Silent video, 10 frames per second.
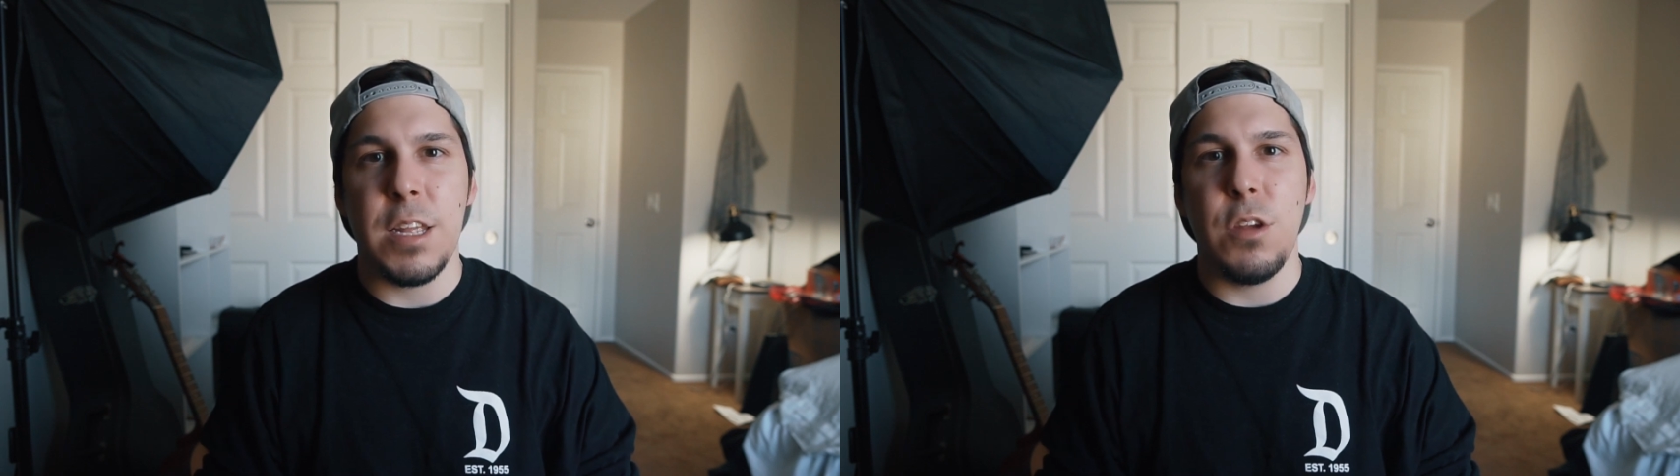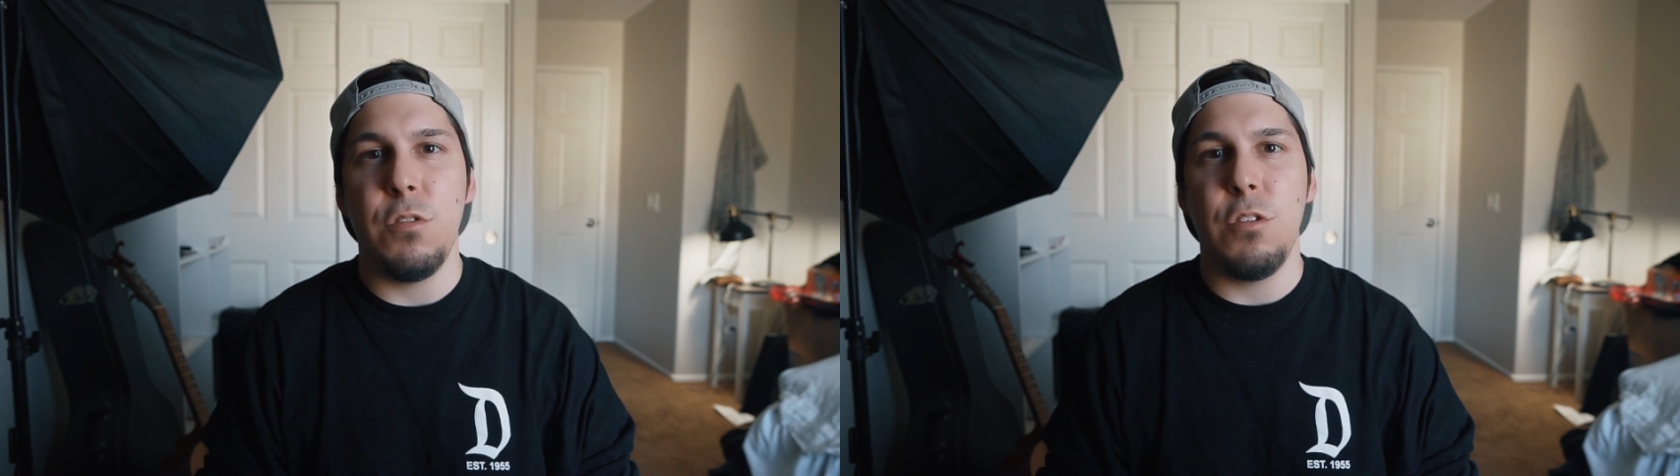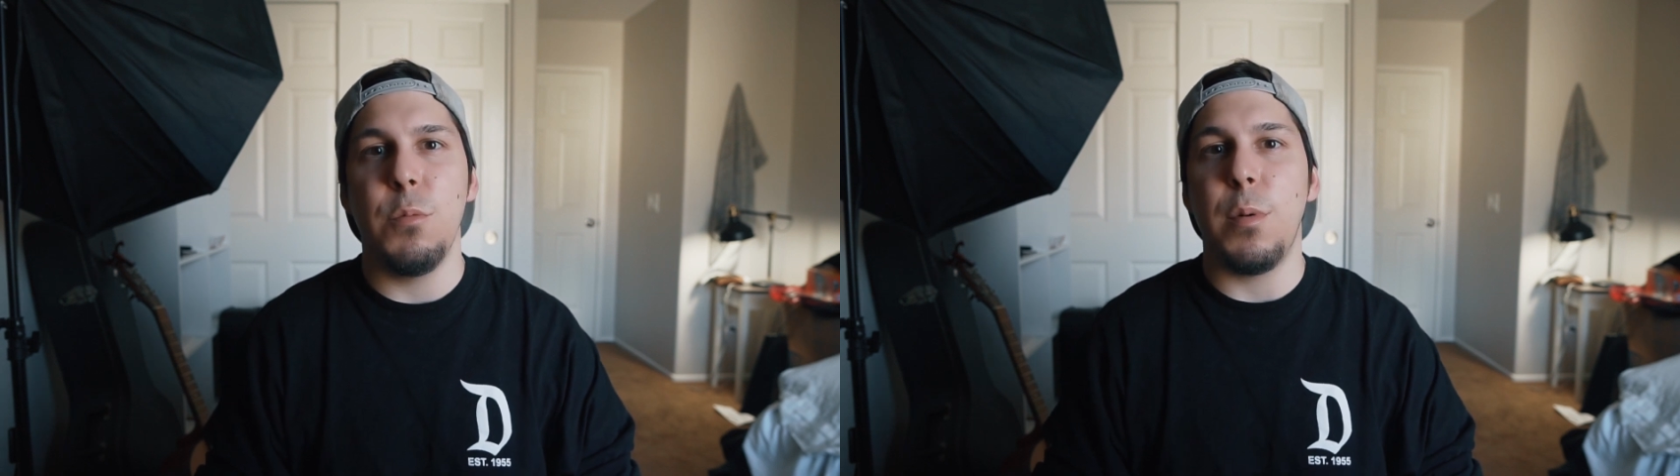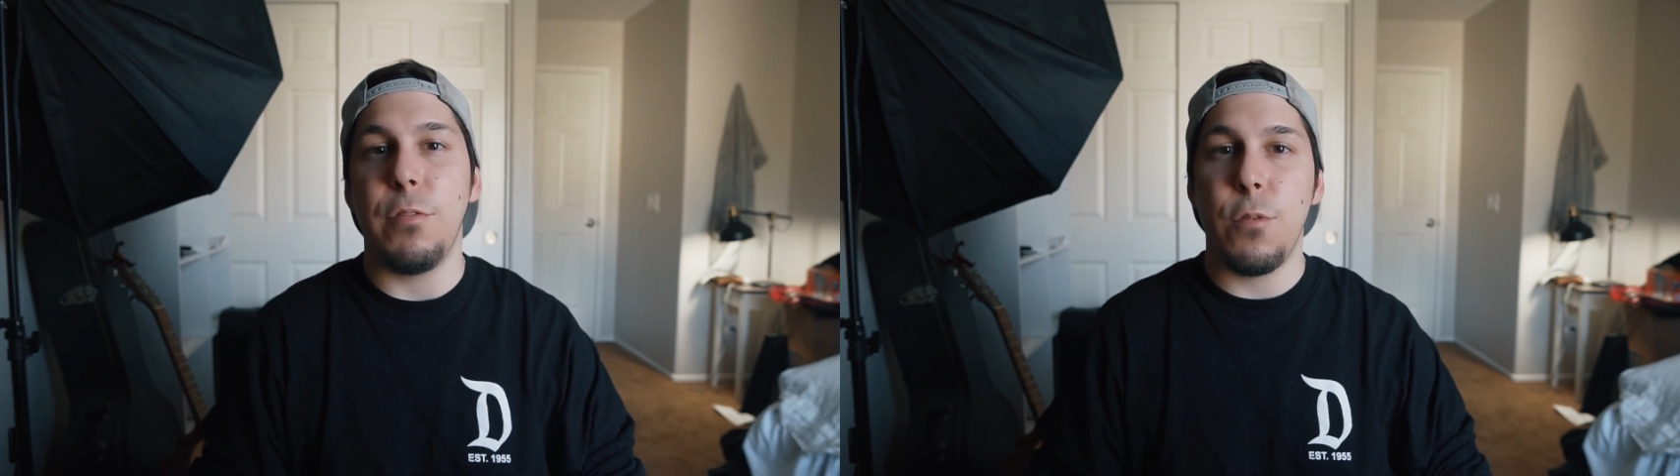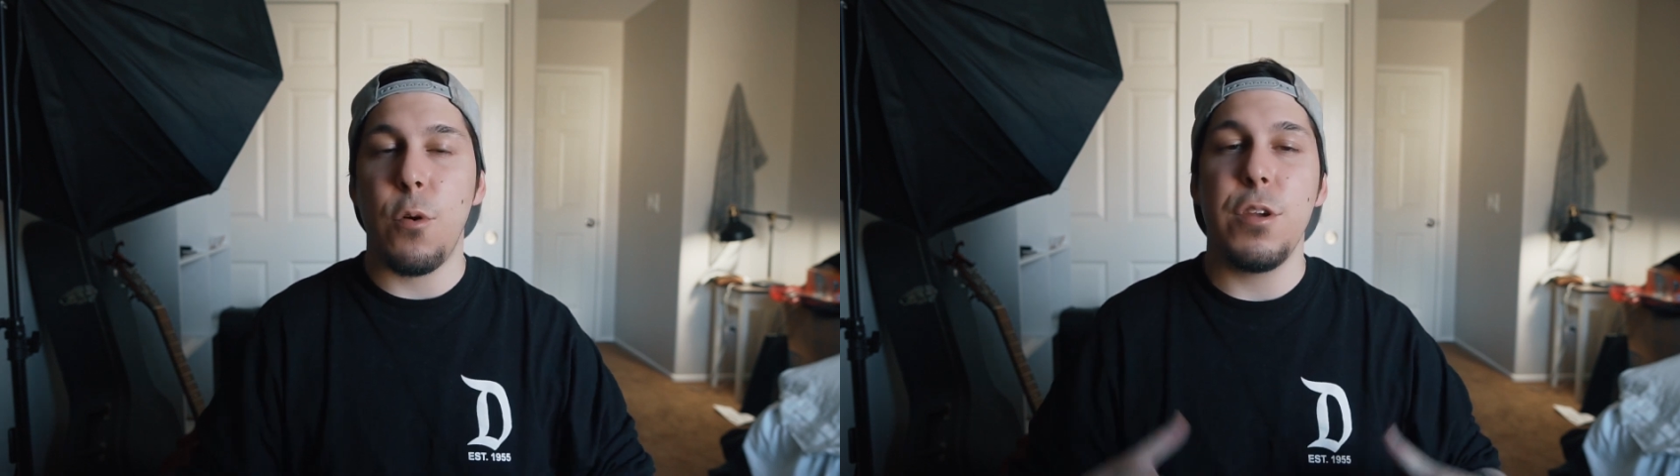you do
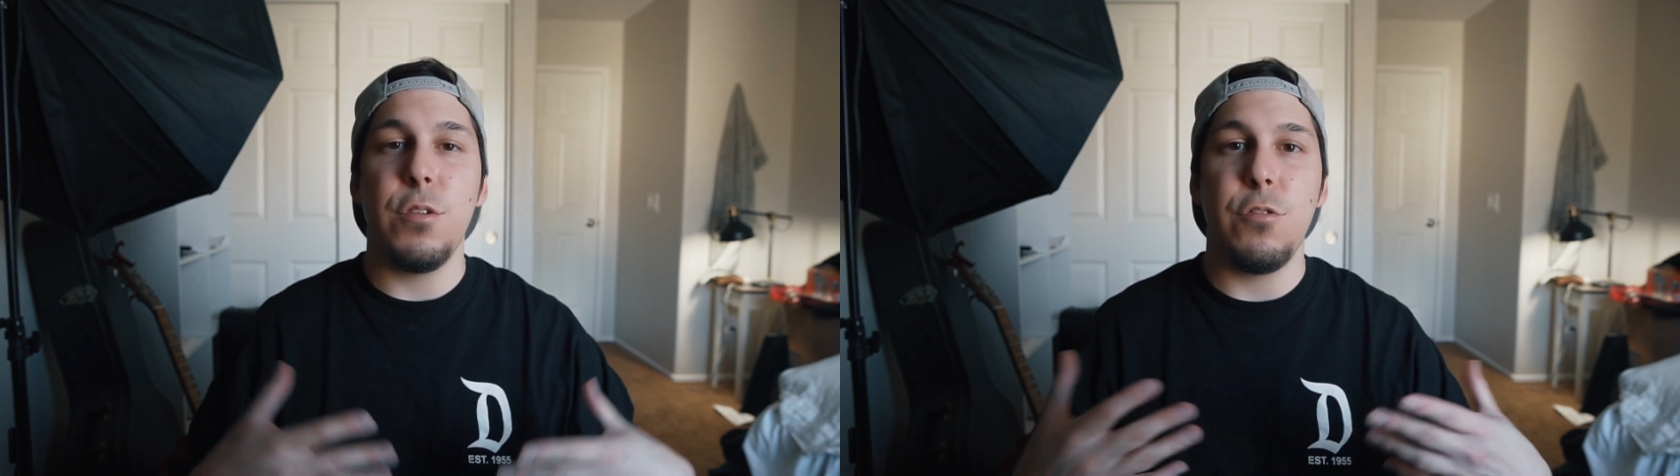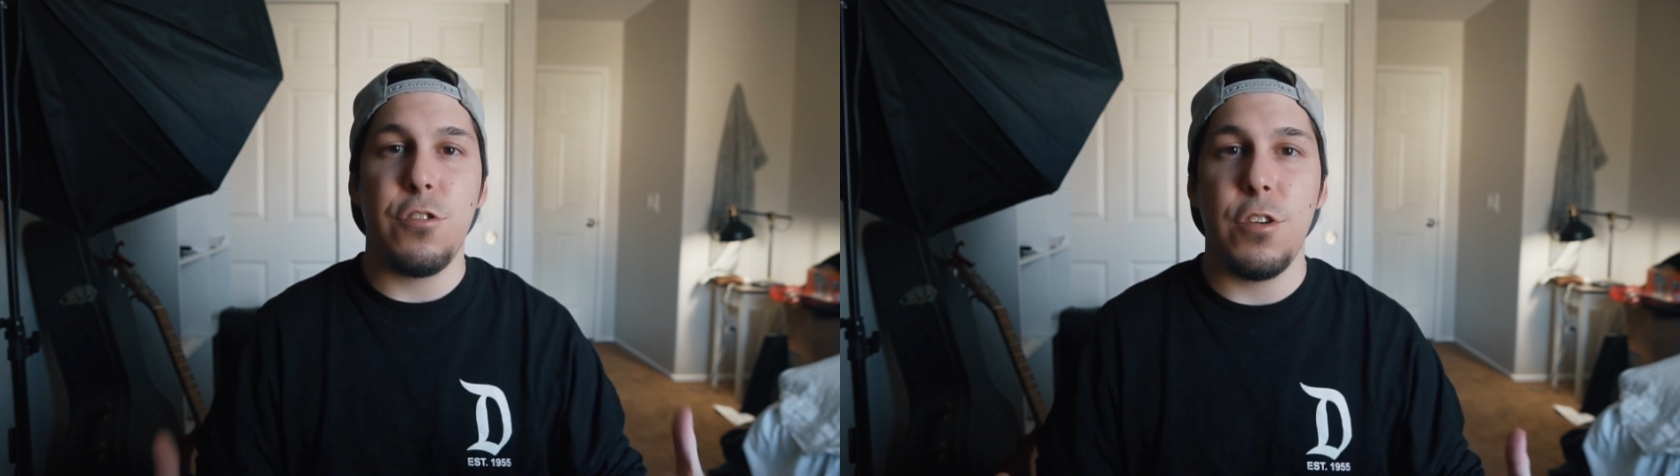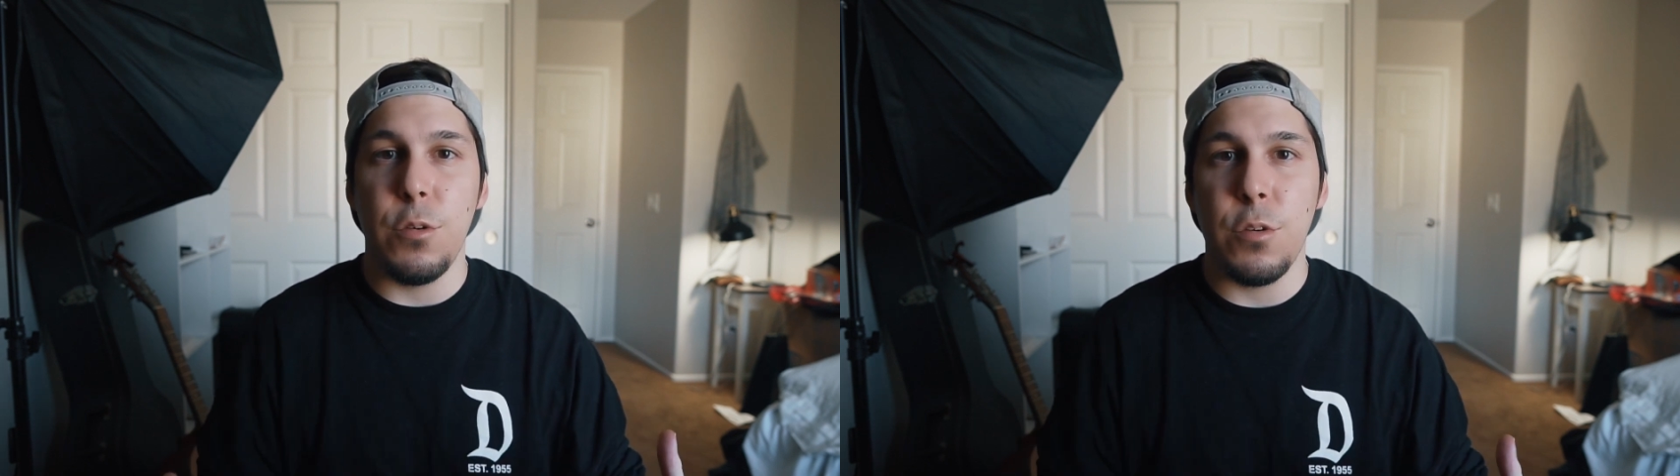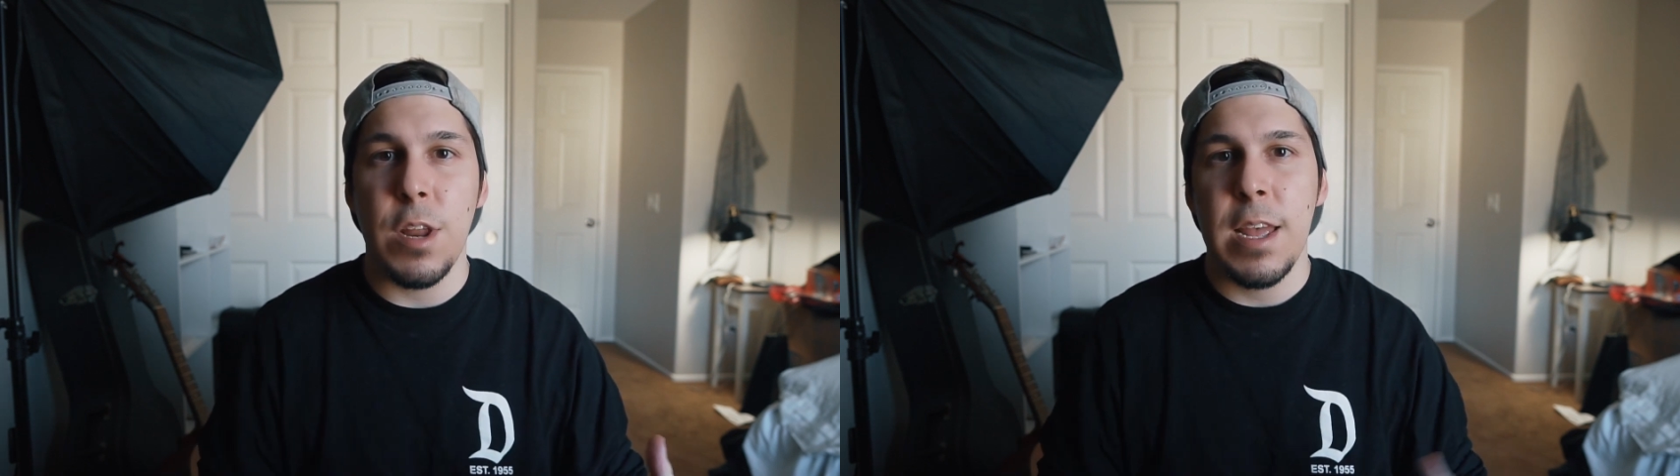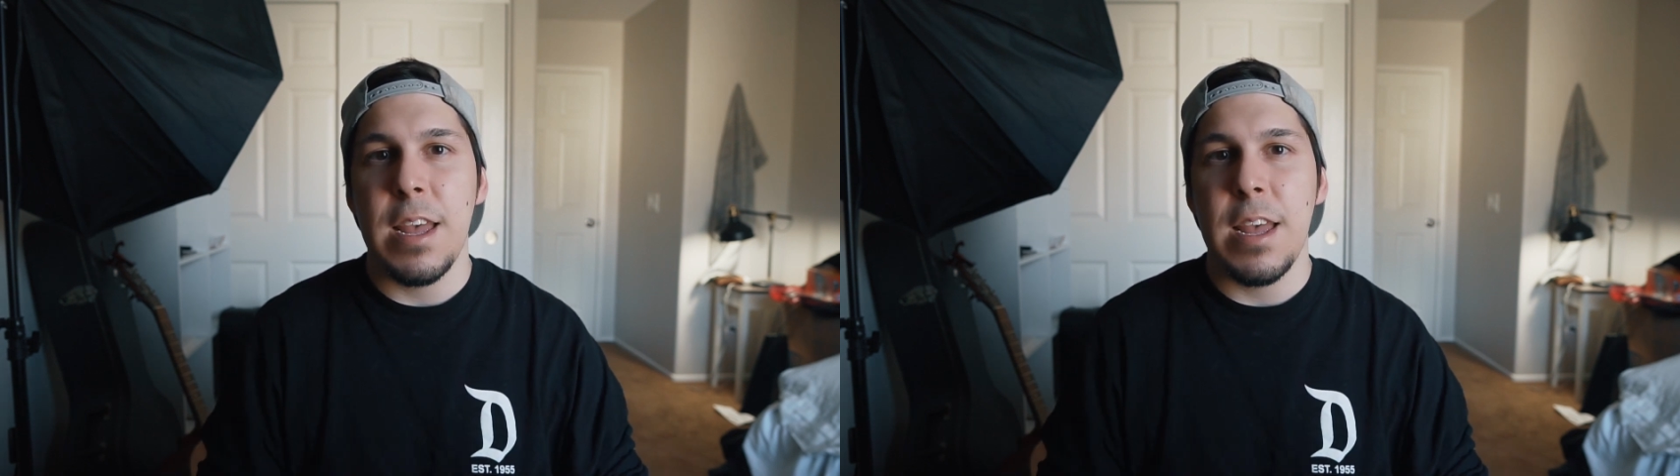before you shoot